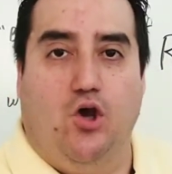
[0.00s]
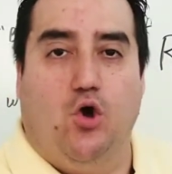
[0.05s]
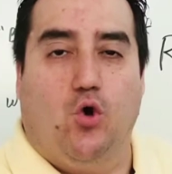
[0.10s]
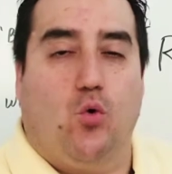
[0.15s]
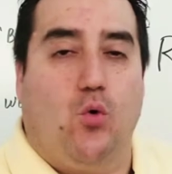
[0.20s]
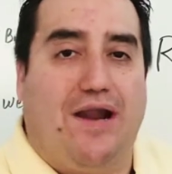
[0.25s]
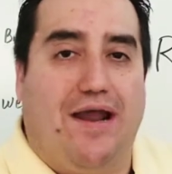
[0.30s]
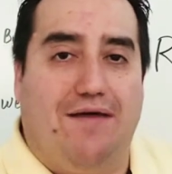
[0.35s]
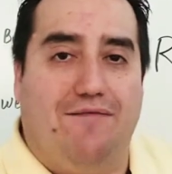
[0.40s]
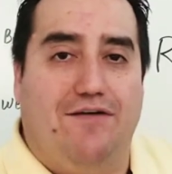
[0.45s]

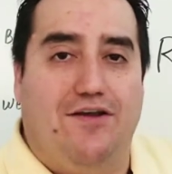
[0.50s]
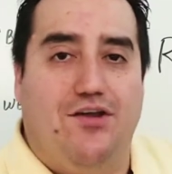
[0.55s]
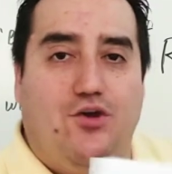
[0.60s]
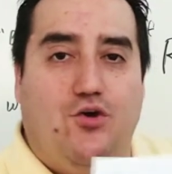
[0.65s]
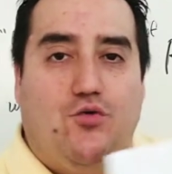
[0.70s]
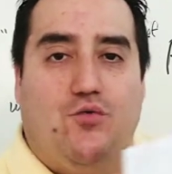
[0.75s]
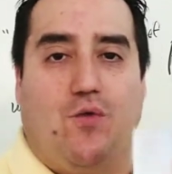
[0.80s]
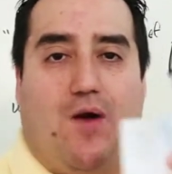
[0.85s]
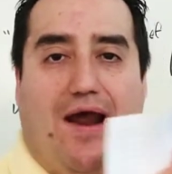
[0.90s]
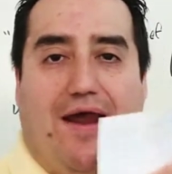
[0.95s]
Whatever
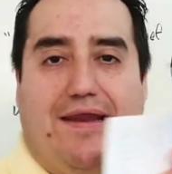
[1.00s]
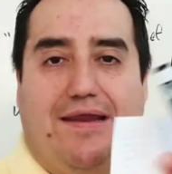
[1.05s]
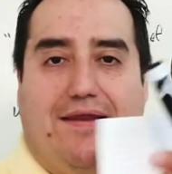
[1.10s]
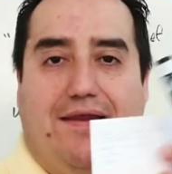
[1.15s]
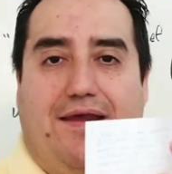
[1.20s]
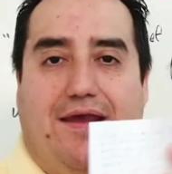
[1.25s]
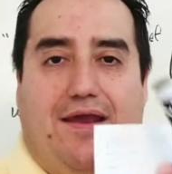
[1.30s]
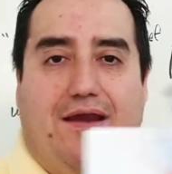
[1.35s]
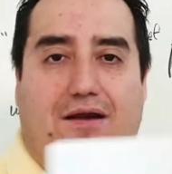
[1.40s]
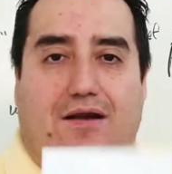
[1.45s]
you write in
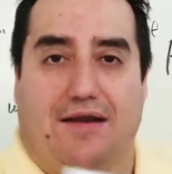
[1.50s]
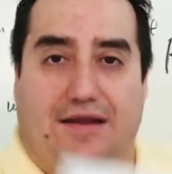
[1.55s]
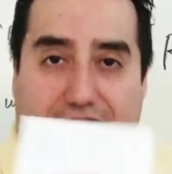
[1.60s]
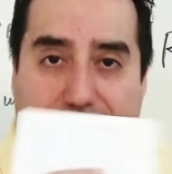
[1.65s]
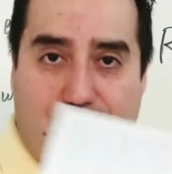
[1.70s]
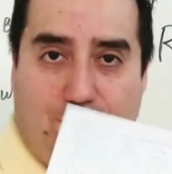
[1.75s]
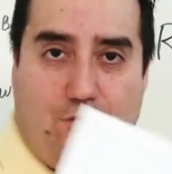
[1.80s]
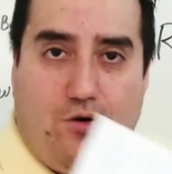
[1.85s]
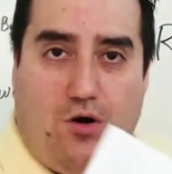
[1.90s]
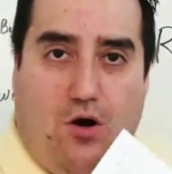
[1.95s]
here,
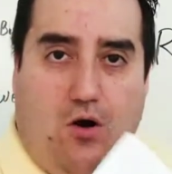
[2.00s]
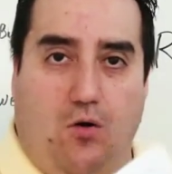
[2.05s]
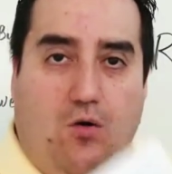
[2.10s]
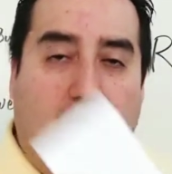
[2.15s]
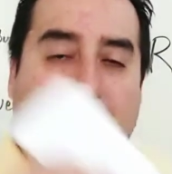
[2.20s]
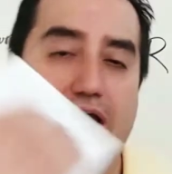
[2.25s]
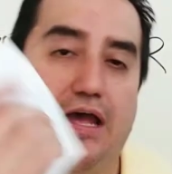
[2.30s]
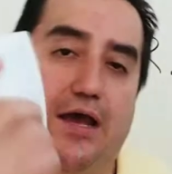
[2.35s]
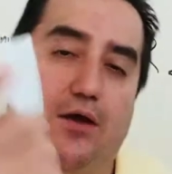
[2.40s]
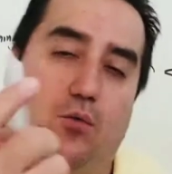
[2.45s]
it's your
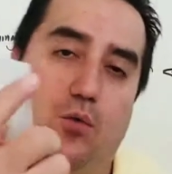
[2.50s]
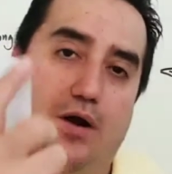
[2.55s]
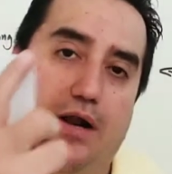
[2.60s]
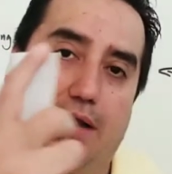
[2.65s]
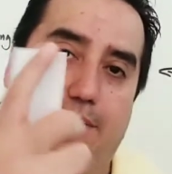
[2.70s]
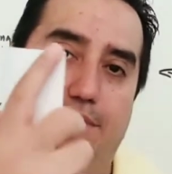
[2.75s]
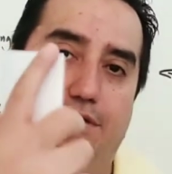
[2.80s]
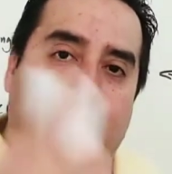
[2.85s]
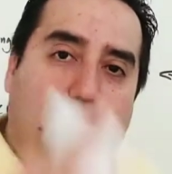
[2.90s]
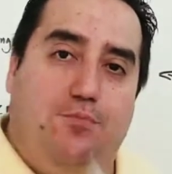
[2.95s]
goal. And
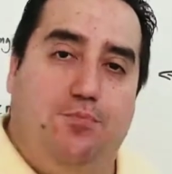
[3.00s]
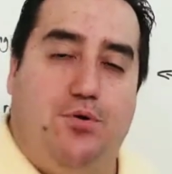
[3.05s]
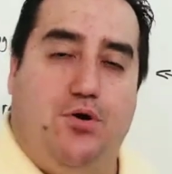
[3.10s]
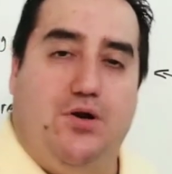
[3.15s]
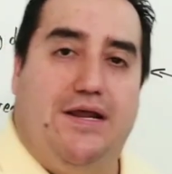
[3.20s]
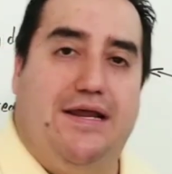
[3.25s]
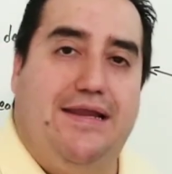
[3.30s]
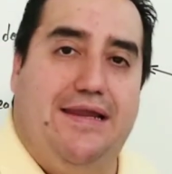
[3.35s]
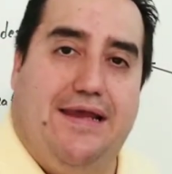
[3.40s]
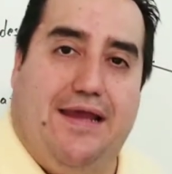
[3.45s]
whatever you put
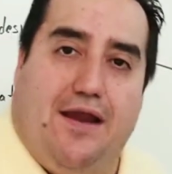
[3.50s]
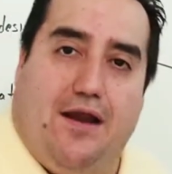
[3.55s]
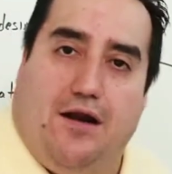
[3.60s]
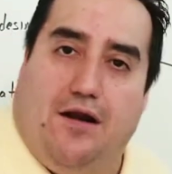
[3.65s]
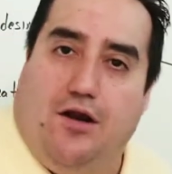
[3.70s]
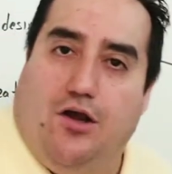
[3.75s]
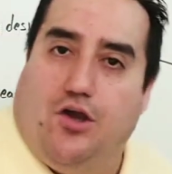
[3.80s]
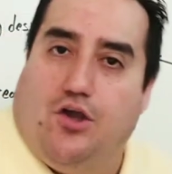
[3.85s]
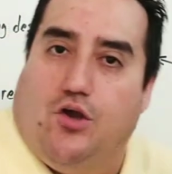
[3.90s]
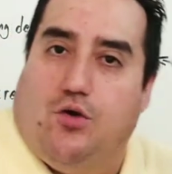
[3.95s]
in
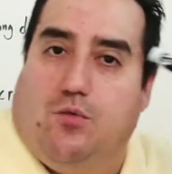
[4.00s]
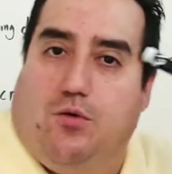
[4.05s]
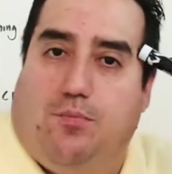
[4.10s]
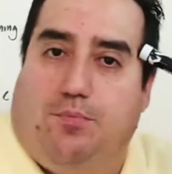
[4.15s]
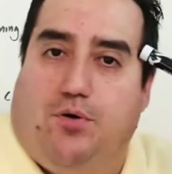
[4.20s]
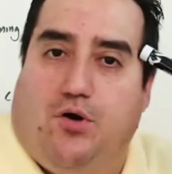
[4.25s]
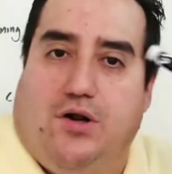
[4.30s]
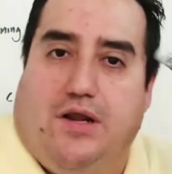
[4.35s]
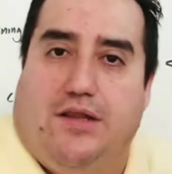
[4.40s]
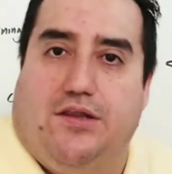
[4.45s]
here, you will
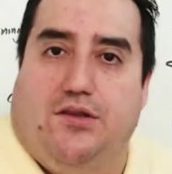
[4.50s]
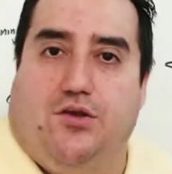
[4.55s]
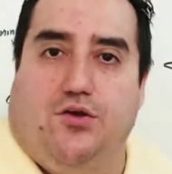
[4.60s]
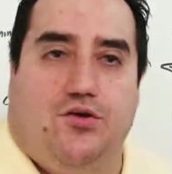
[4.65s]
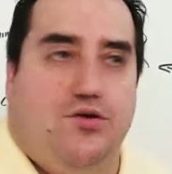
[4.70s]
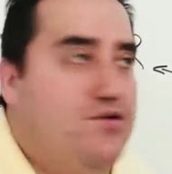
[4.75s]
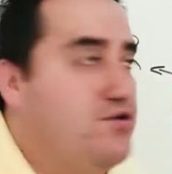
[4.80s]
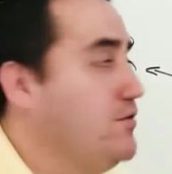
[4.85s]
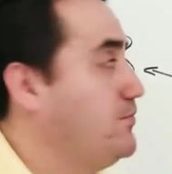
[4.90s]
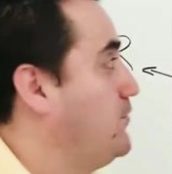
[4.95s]
put into
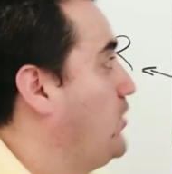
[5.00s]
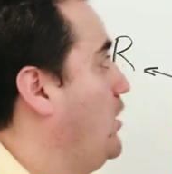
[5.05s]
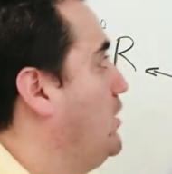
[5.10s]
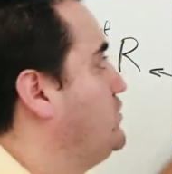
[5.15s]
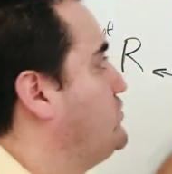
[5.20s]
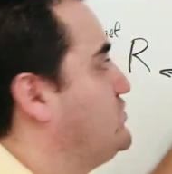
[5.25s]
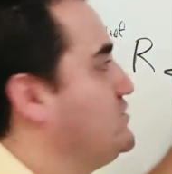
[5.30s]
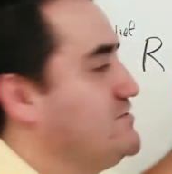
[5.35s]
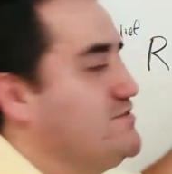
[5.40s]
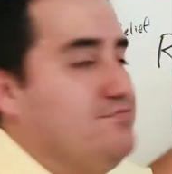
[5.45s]
your
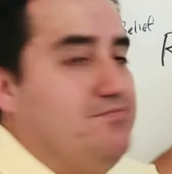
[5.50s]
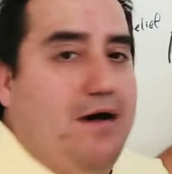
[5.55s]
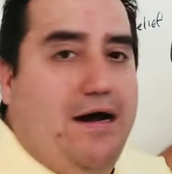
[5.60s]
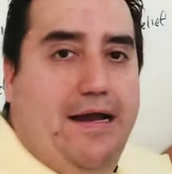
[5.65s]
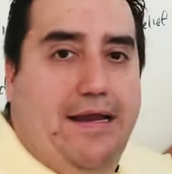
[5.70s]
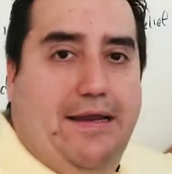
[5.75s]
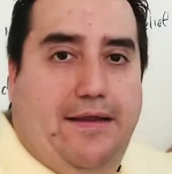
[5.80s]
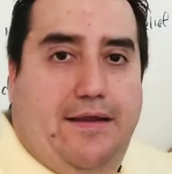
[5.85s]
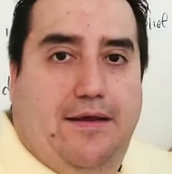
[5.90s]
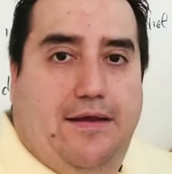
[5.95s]
subconscious
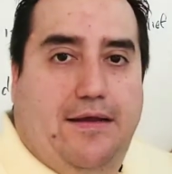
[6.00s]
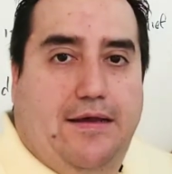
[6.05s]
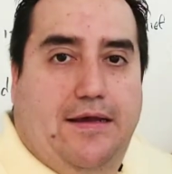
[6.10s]
mind.